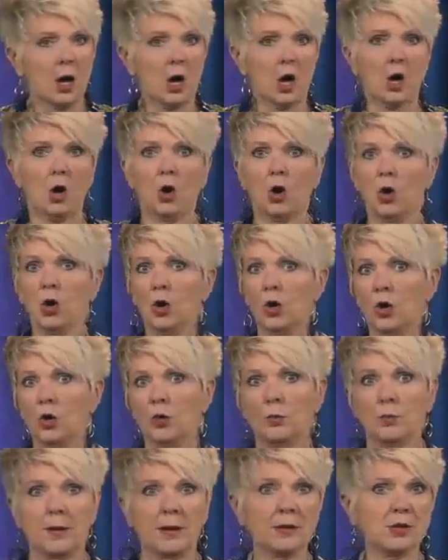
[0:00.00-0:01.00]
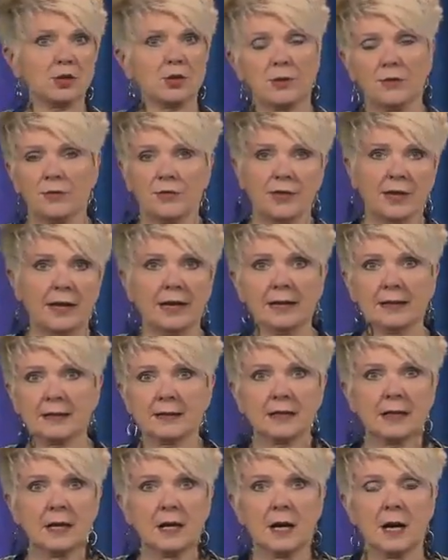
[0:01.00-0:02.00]
a whole bunch of
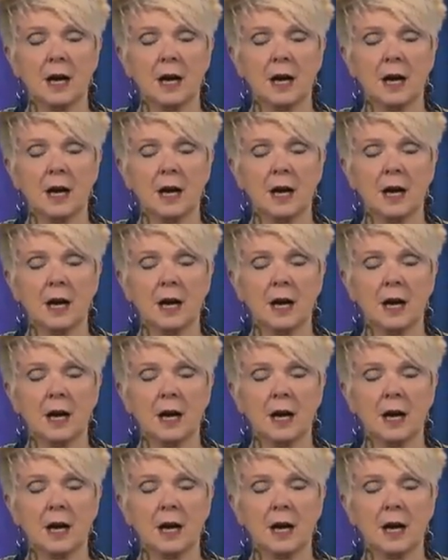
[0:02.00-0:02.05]
things,